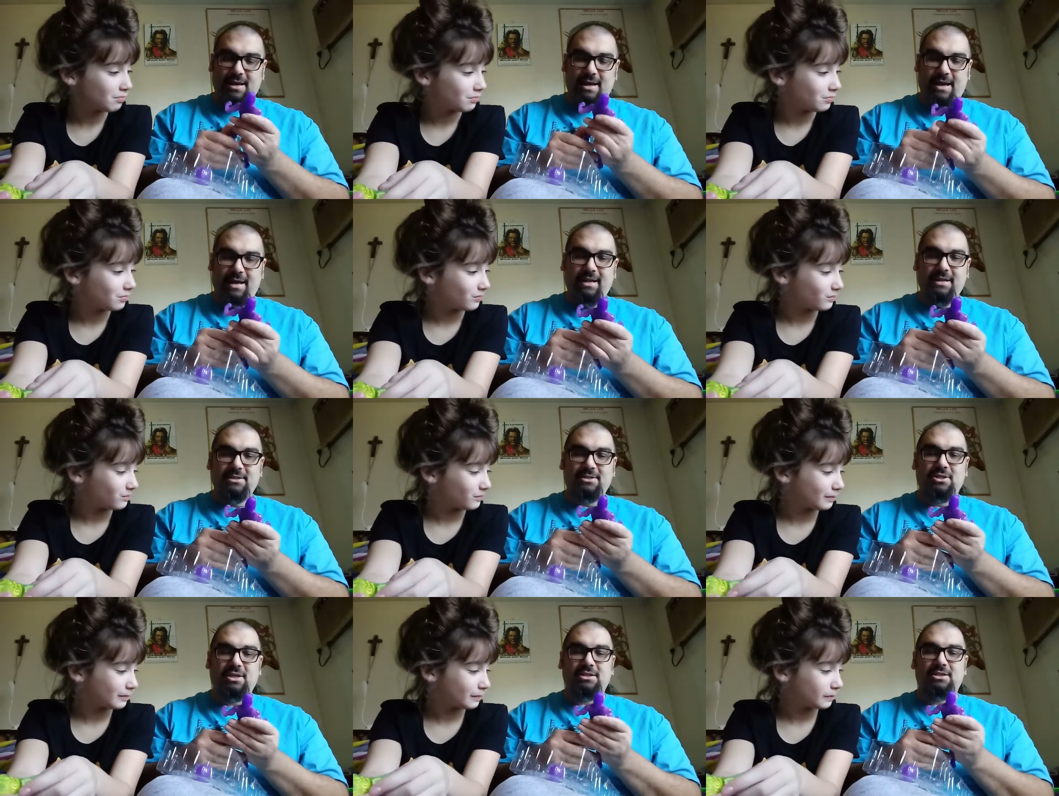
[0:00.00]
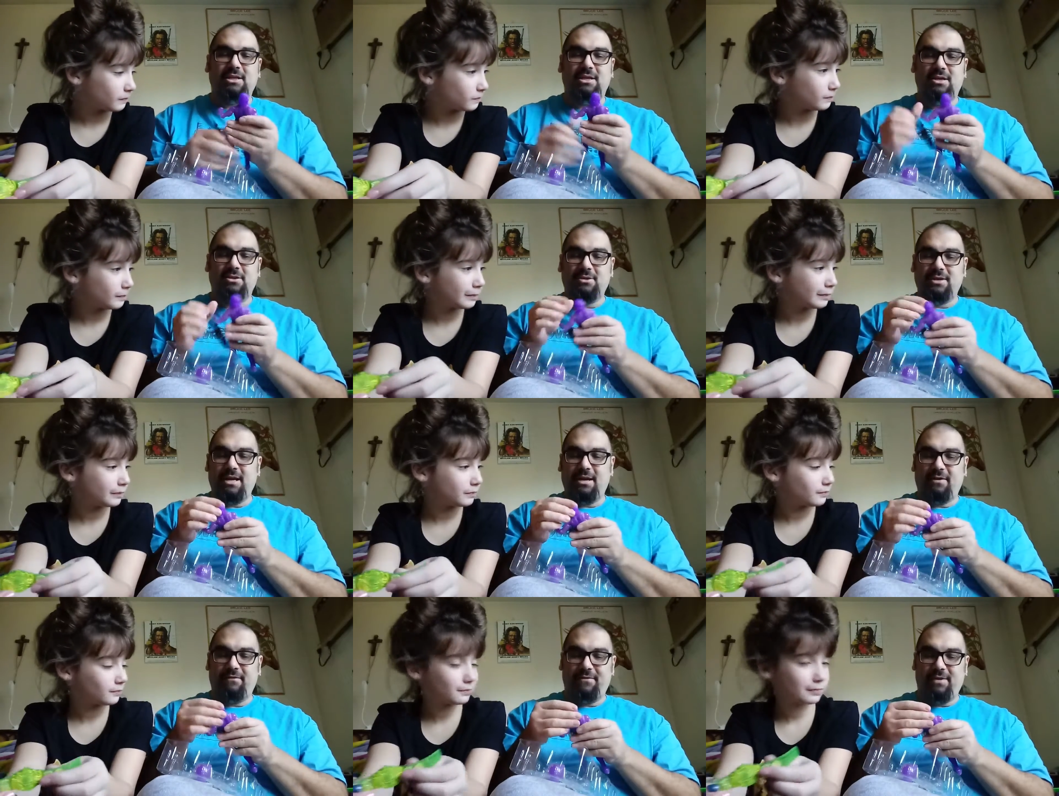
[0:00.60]
Speaker 1: It is just an
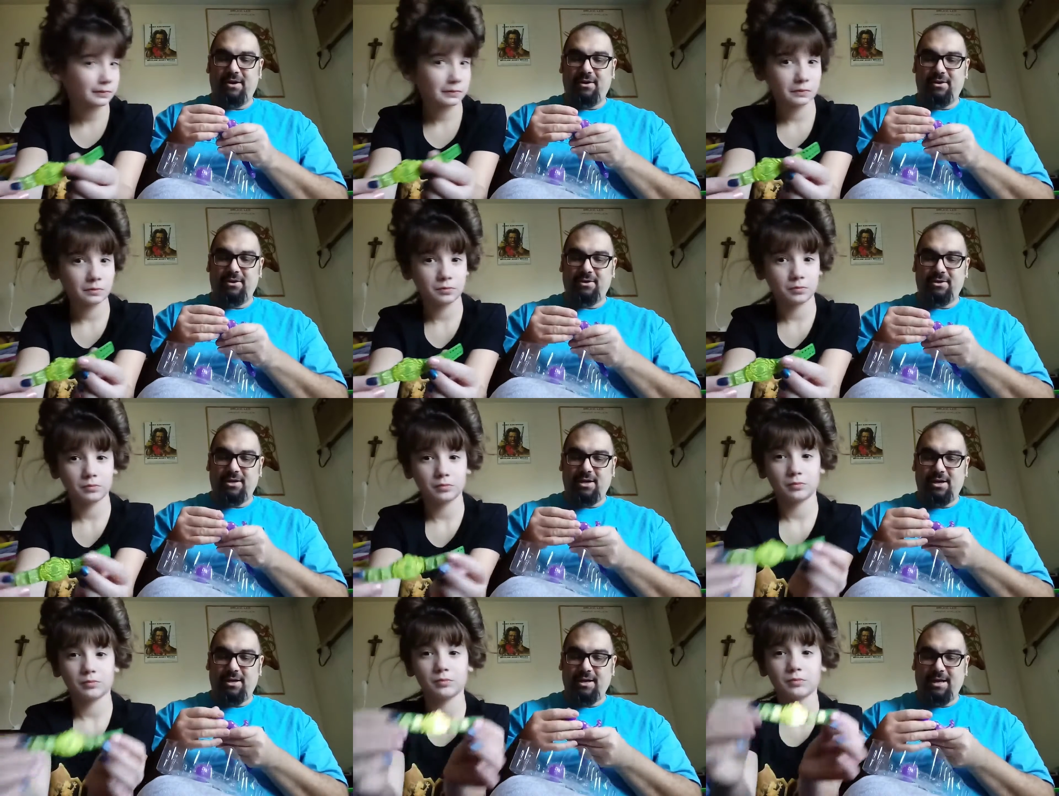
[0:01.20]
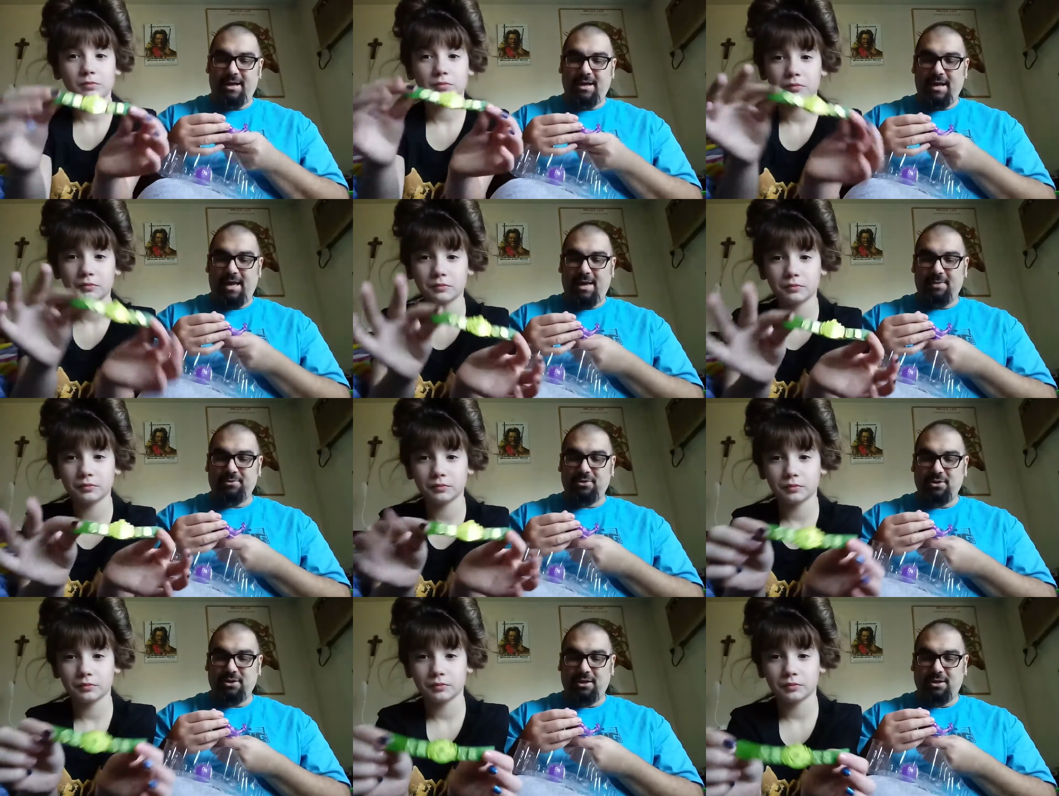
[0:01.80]
Undertaker figure done in
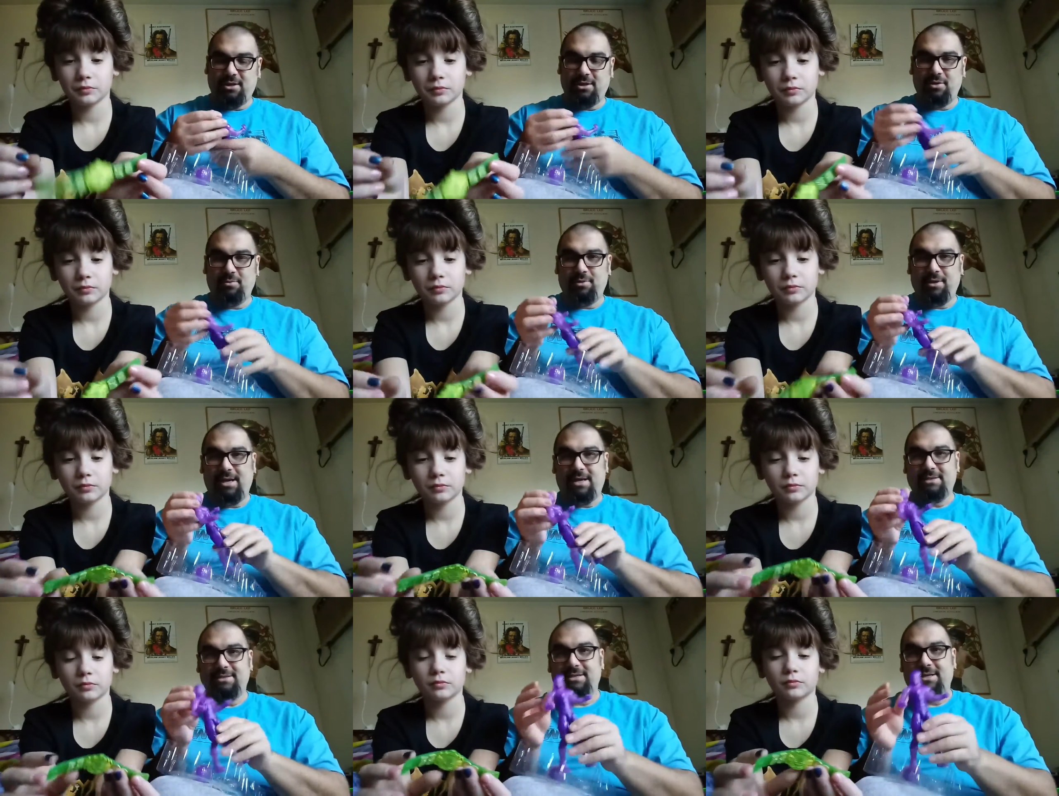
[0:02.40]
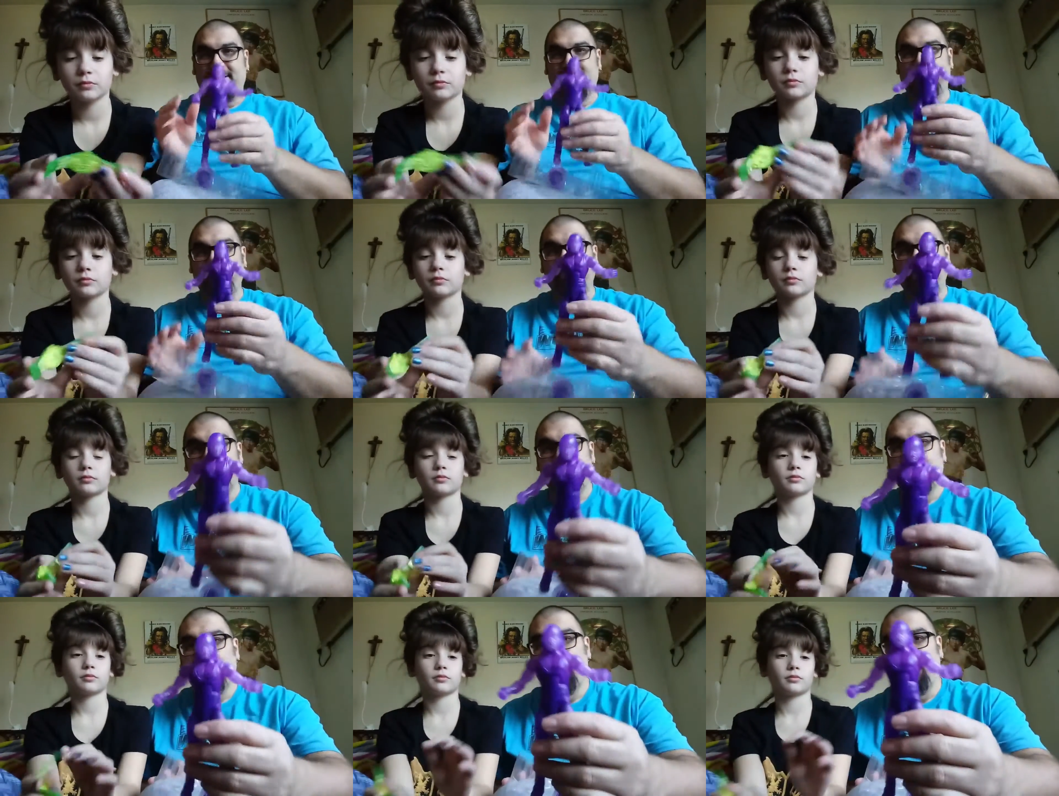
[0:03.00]
absolutely clear plastic,
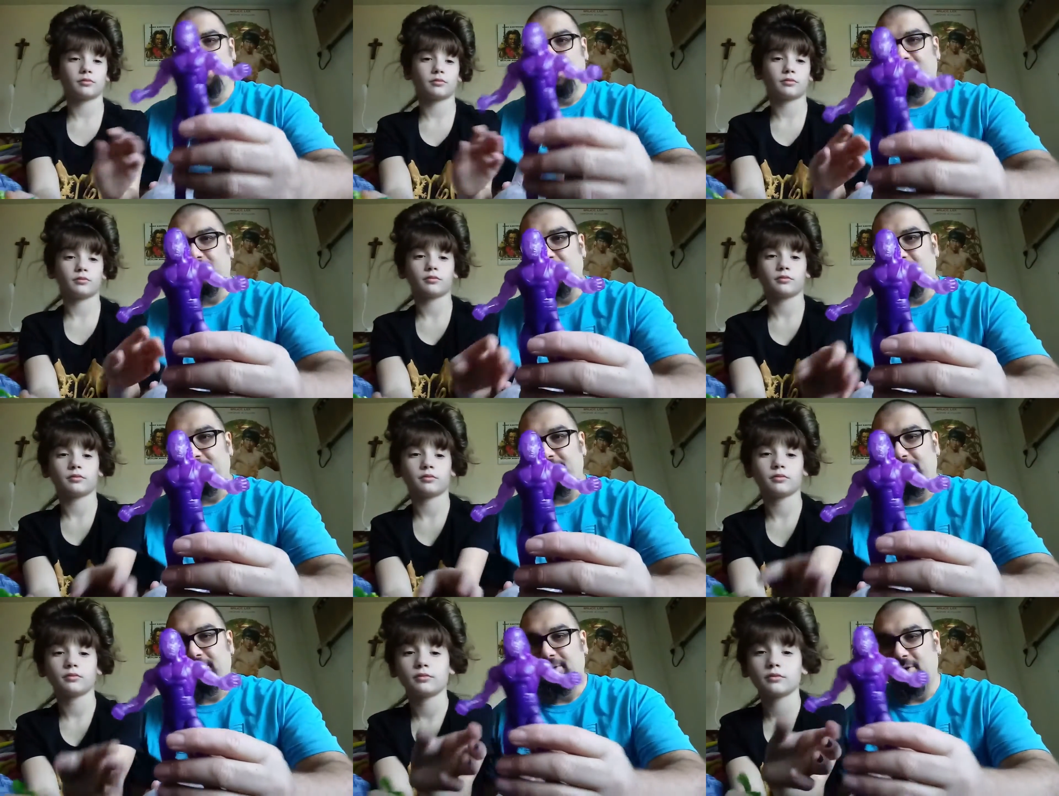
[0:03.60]
clear purple.